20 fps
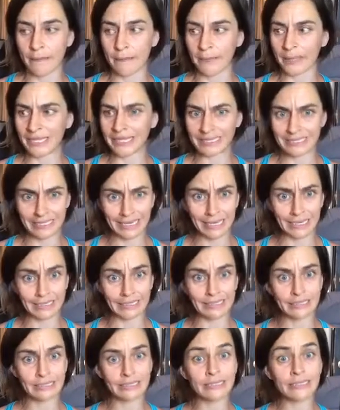
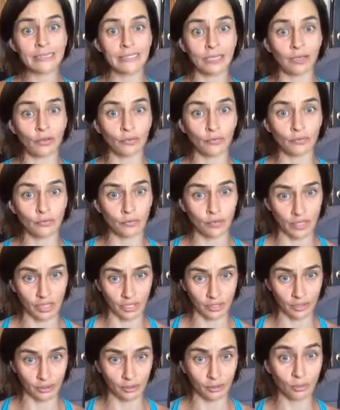intense
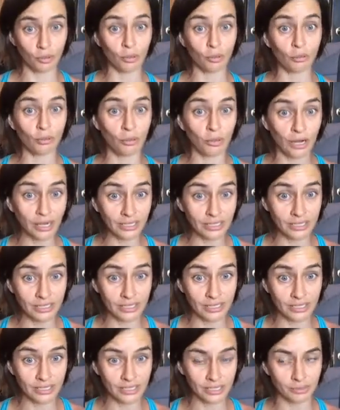self-care
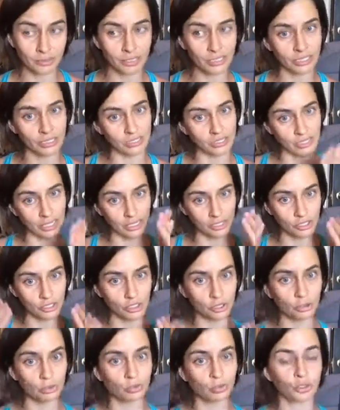practices, because that's going
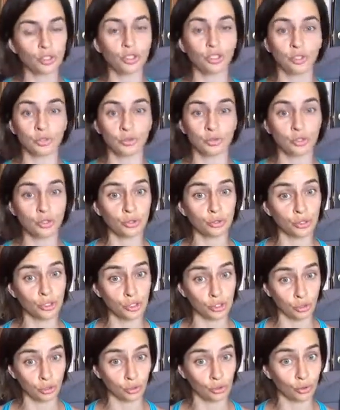to reduce your
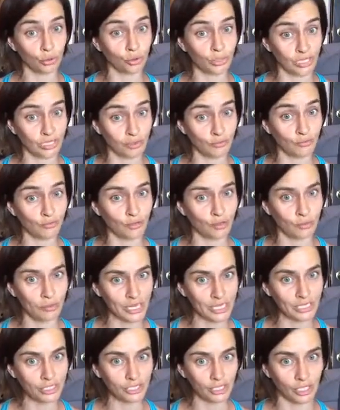internal
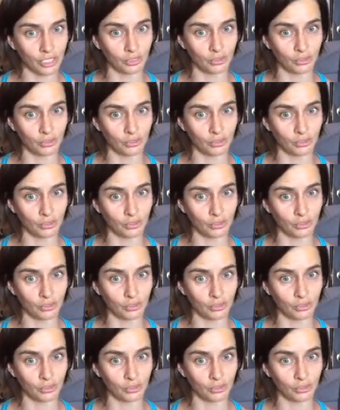inflammation.